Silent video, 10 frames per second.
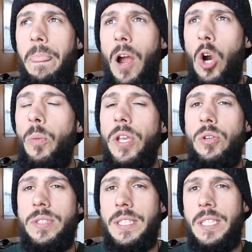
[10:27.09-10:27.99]
are we
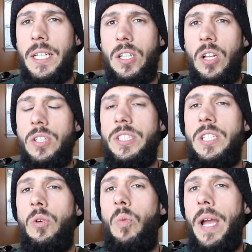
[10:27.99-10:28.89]
using technology
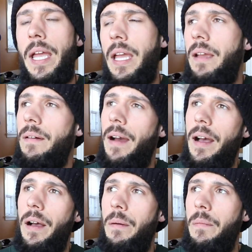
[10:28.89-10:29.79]
in a way
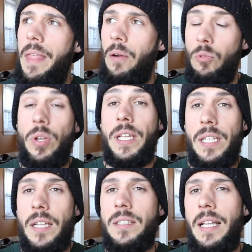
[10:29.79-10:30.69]
that really
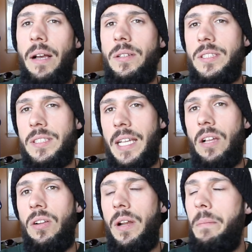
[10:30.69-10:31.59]
does allow us to
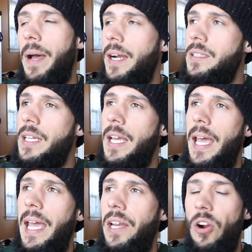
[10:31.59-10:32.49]
scale our impact?
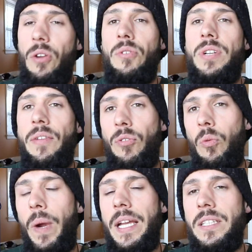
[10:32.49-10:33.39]
And are there
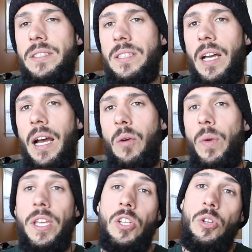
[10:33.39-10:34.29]
different ways
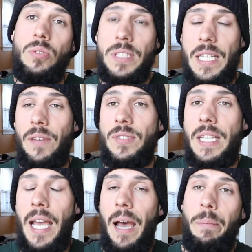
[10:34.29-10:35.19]
we can use
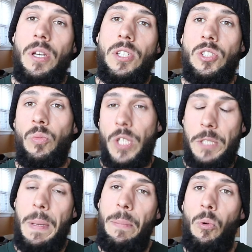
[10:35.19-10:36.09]
TFC app to
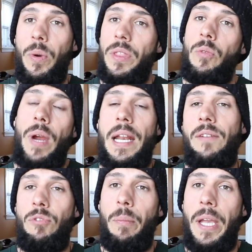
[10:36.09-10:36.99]
reach people with the right
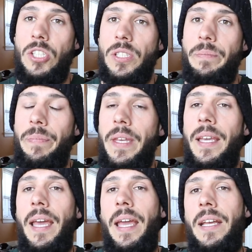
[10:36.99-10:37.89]
information?
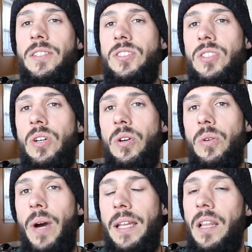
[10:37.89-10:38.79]
And
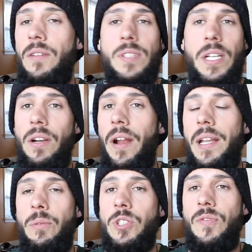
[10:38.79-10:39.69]
so I'd love to hear
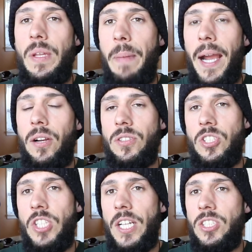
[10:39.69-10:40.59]
anyone's feedback or
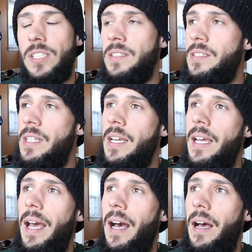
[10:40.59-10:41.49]
suggestions.
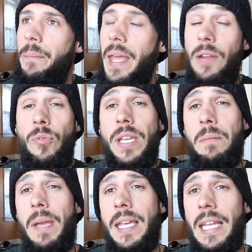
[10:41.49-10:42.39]
And if we
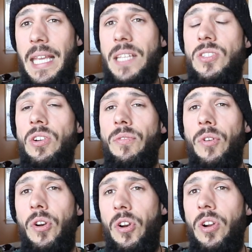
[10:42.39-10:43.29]
can make it easier
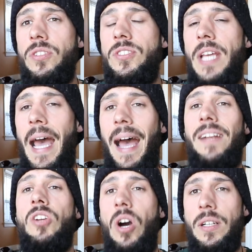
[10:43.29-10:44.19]
for nerds to
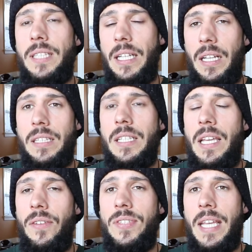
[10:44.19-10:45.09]
add content in
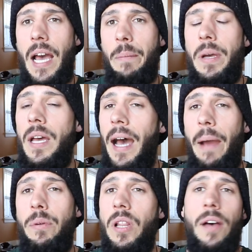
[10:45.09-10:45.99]
TFC app,
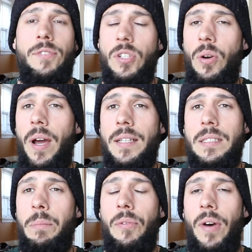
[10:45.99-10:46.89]
I would love to know how to
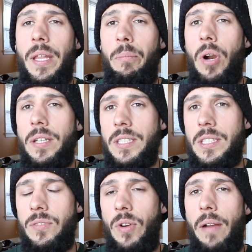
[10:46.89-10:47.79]
simplify the
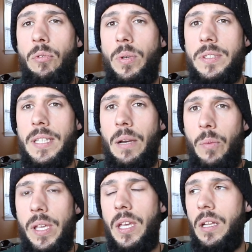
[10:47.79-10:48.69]
process for everyone so that
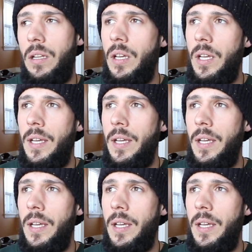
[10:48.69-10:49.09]
we can